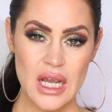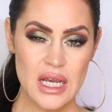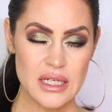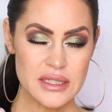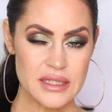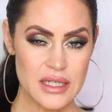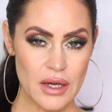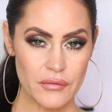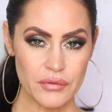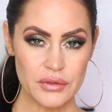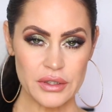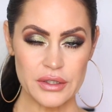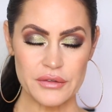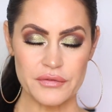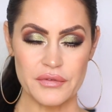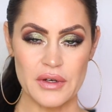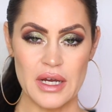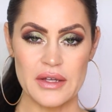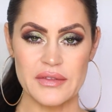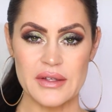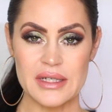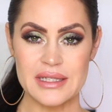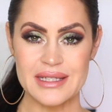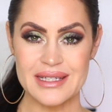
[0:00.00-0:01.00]
I definitely
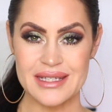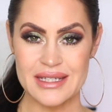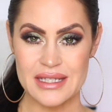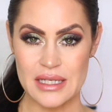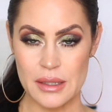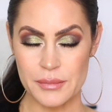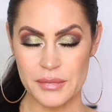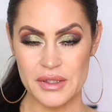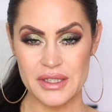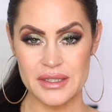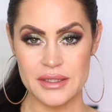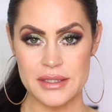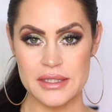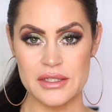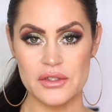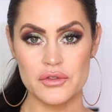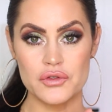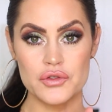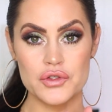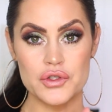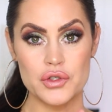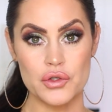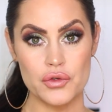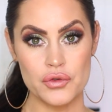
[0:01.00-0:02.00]
find that some
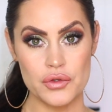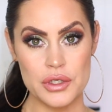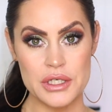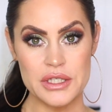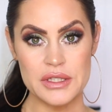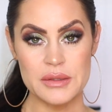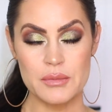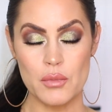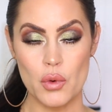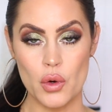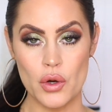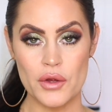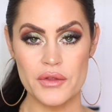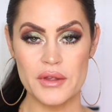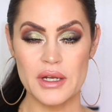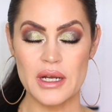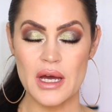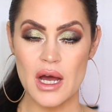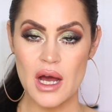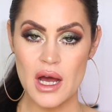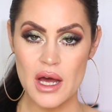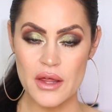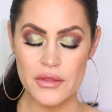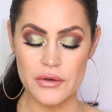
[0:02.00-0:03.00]
concealers crease more than
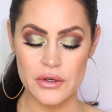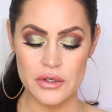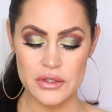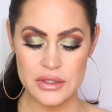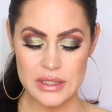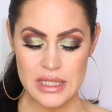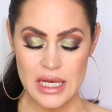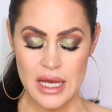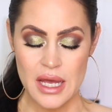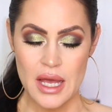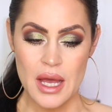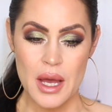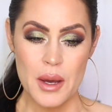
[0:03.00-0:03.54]
others,